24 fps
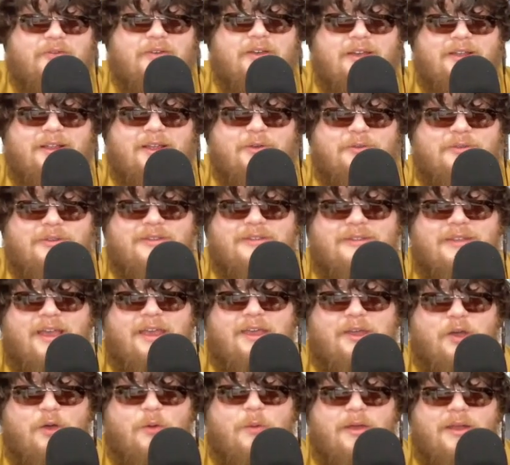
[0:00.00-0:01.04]
Fuck? That was a
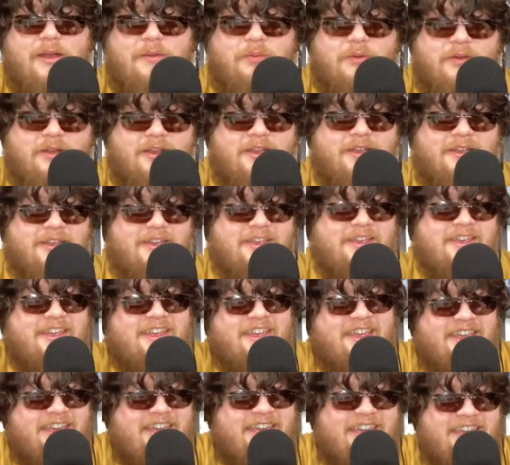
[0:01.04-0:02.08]
psycho way to put
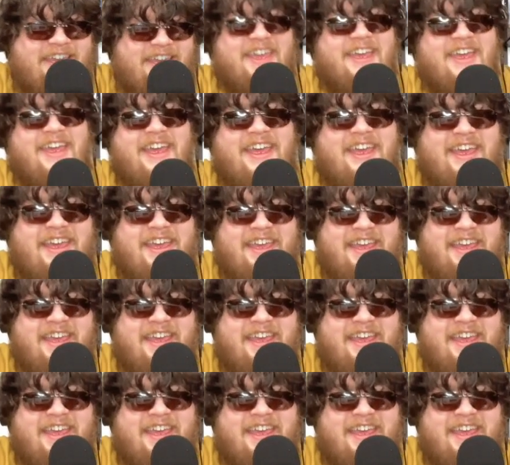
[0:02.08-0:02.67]
it.